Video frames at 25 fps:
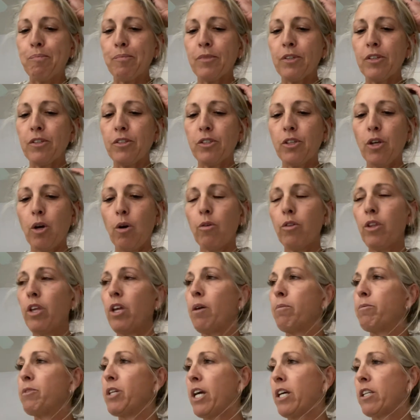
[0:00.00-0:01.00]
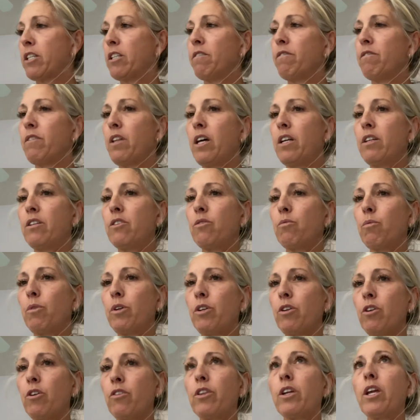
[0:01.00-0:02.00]
So the objective lens, or
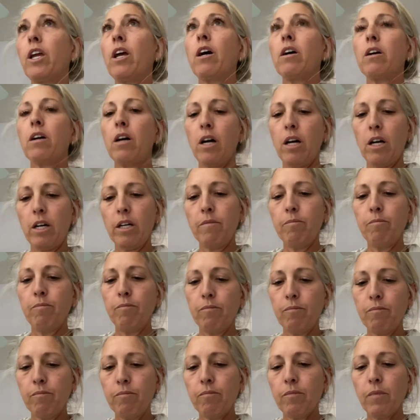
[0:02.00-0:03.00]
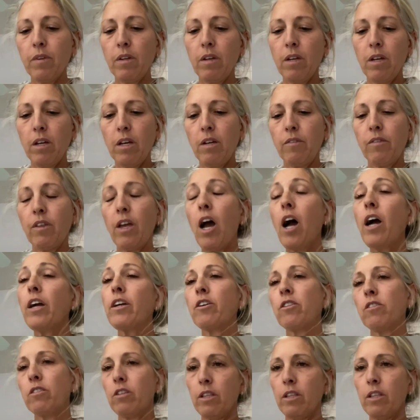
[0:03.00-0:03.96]
the ocular